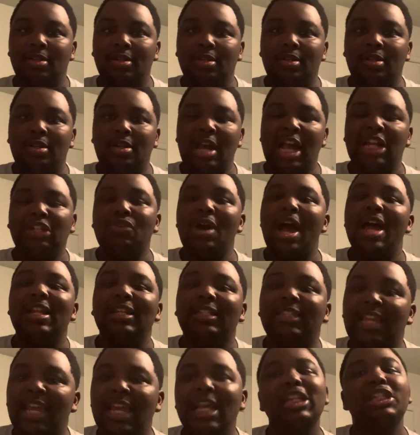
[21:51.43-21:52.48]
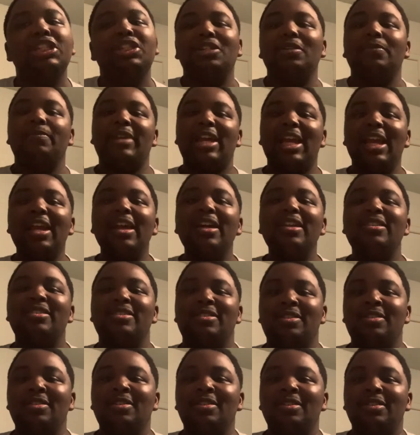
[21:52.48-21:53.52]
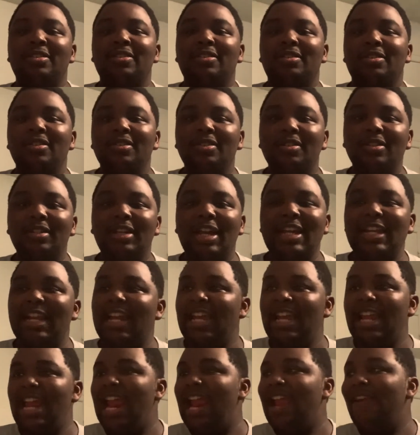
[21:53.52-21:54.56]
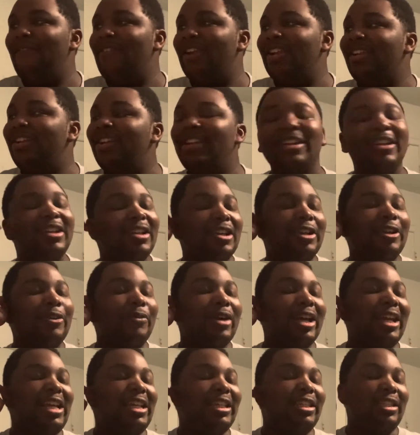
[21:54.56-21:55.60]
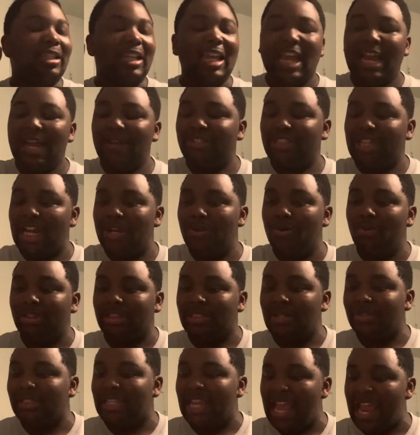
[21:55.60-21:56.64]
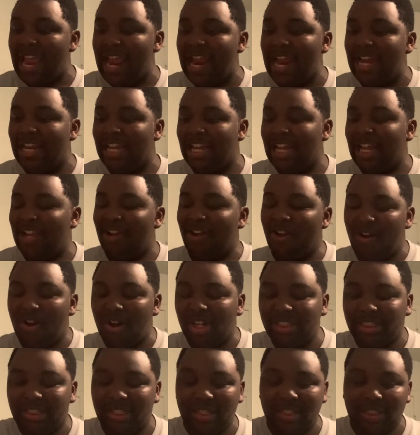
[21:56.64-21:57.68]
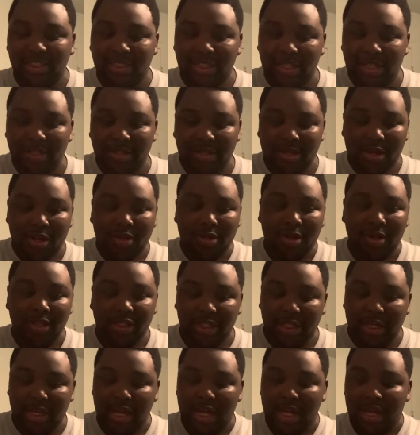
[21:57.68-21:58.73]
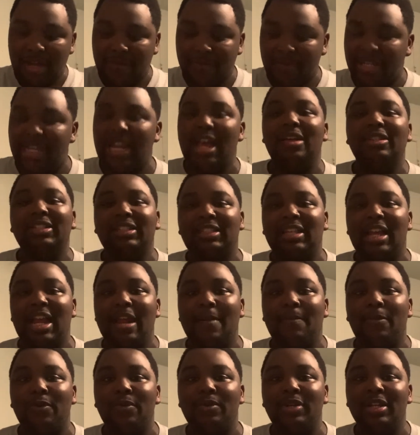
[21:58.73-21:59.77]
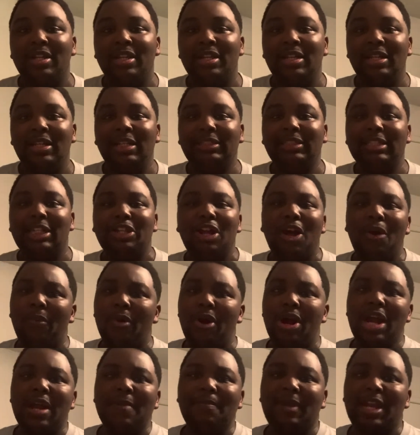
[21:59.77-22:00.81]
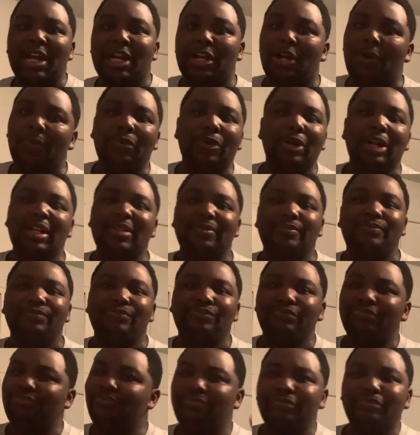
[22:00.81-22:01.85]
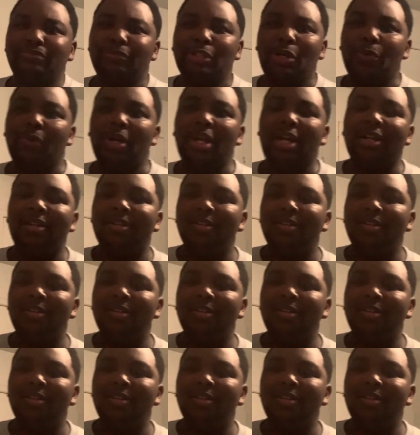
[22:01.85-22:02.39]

I try to teach you, man. And then he even, when he slammed Jey Uso's head onto the announce table, he said, "Don't worry, man. Don't worry. Don't worry.